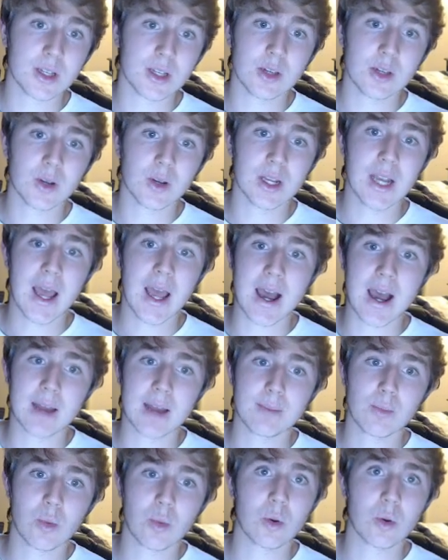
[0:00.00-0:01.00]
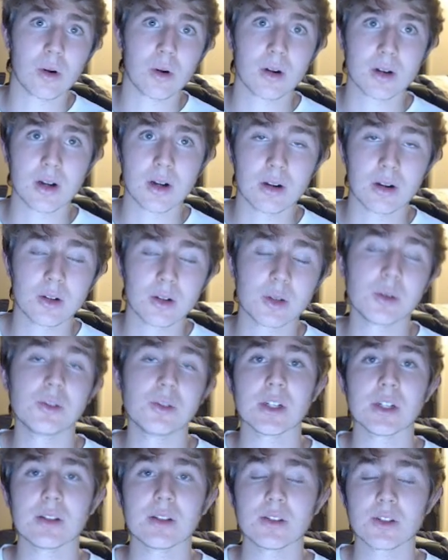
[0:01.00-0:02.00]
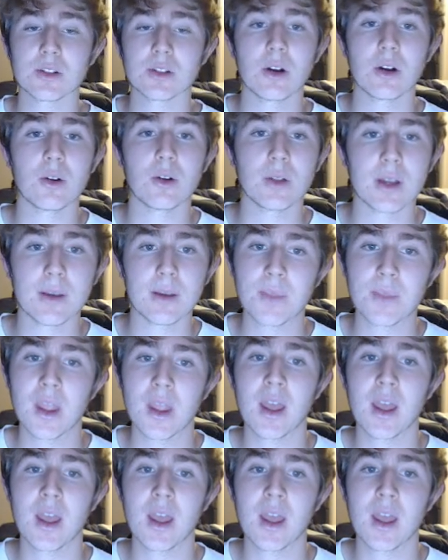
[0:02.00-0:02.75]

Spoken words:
you can add more conclusions slowly,